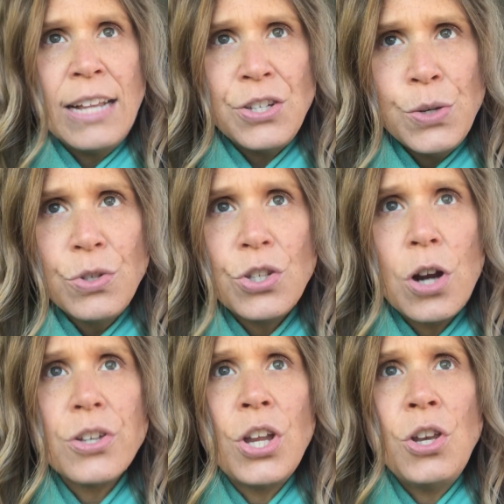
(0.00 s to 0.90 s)
As you
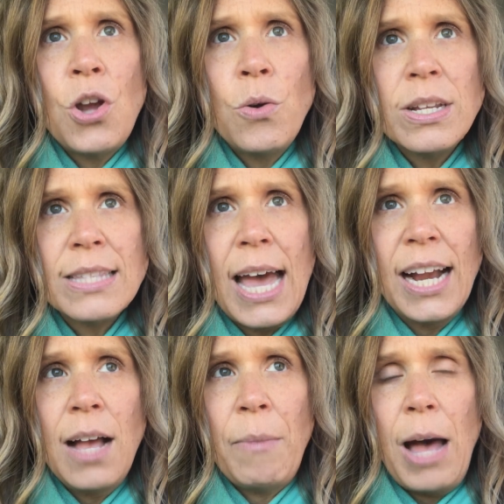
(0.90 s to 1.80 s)
start to notice
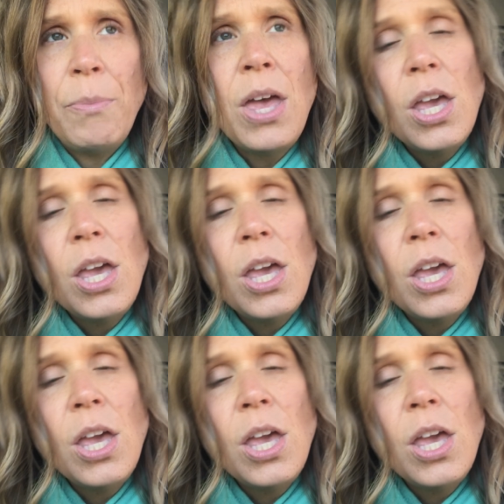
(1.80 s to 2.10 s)
that come up,